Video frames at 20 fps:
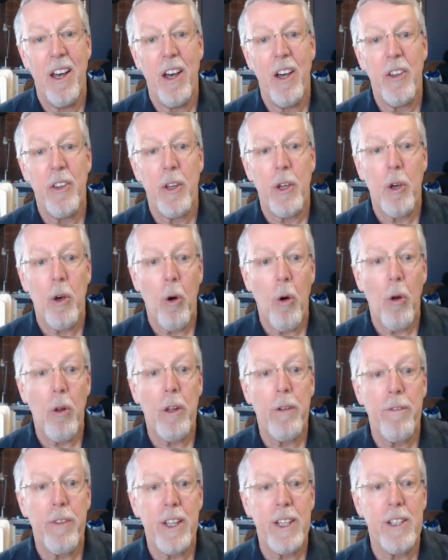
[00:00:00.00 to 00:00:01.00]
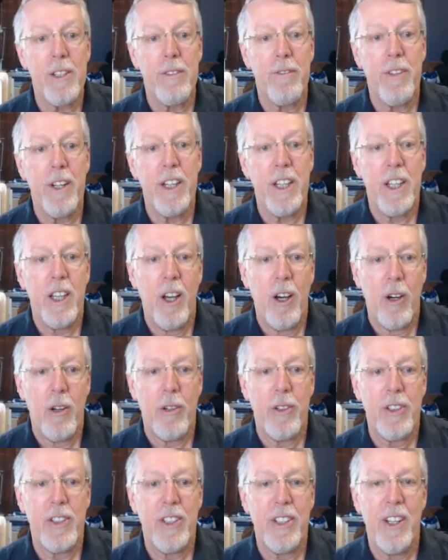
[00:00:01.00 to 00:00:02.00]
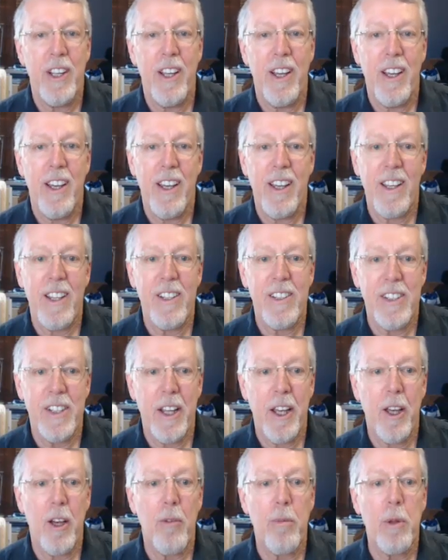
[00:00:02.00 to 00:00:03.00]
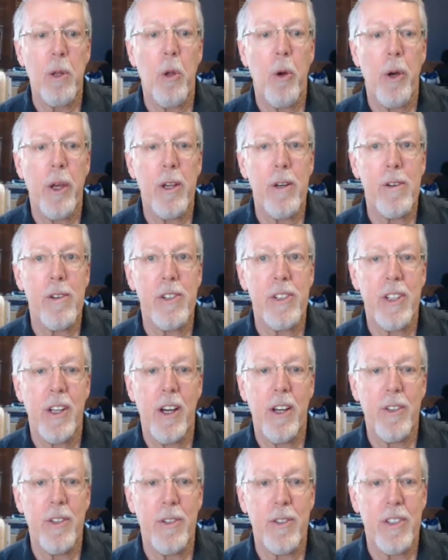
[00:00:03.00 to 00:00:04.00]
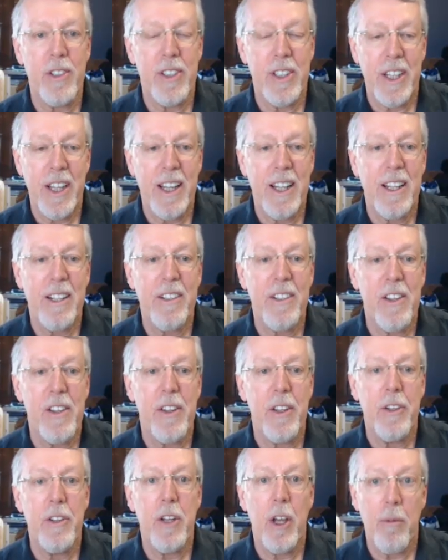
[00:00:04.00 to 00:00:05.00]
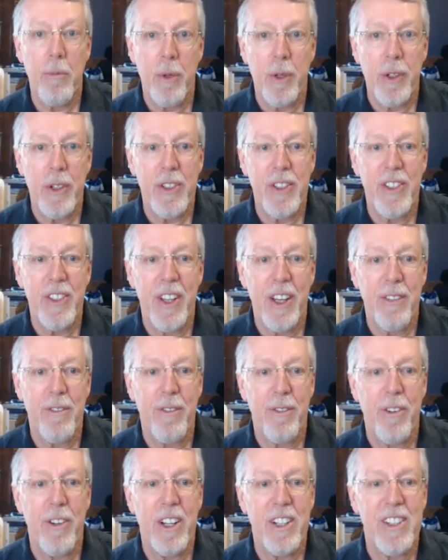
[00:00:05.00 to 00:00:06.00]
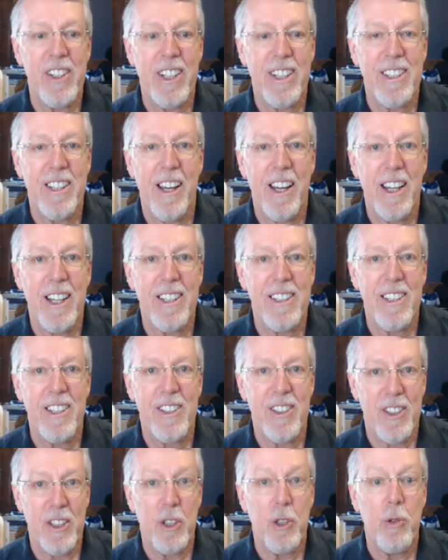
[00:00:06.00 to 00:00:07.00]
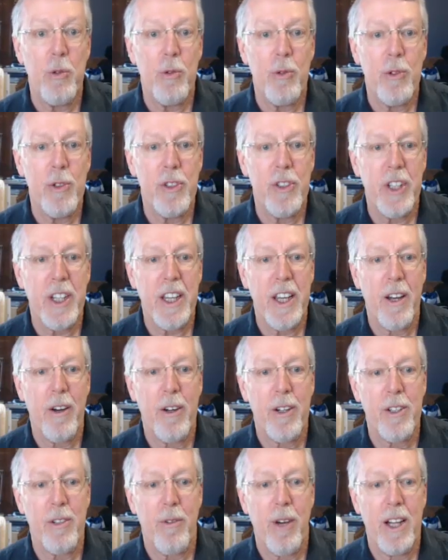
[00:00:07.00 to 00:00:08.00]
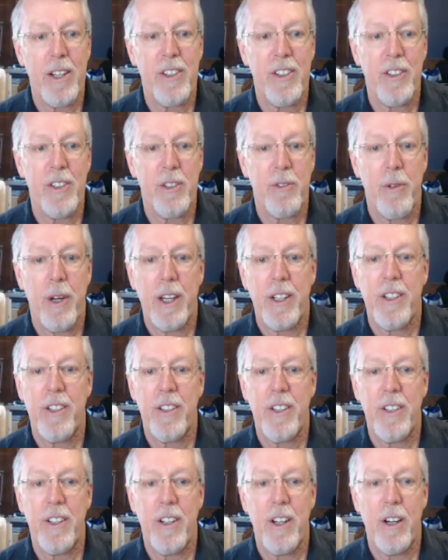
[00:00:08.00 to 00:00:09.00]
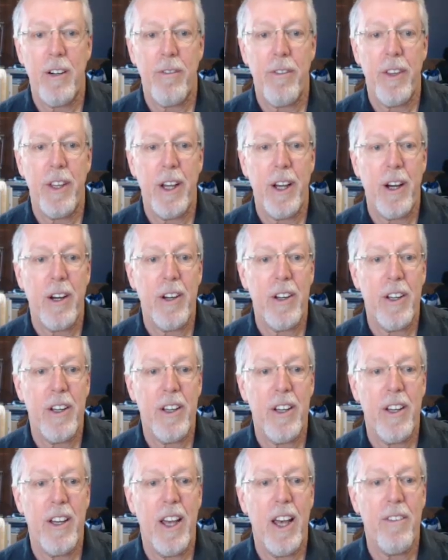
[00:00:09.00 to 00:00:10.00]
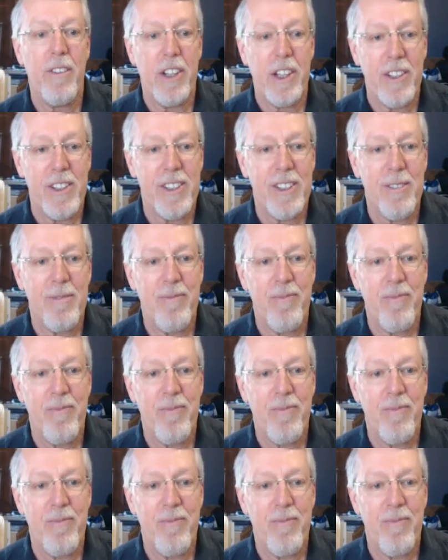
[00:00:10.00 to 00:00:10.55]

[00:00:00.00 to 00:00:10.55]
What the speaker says: The goal of these videos is to help lawyers understand the numbers that forensic scientists use to characterize the strength of their evidence.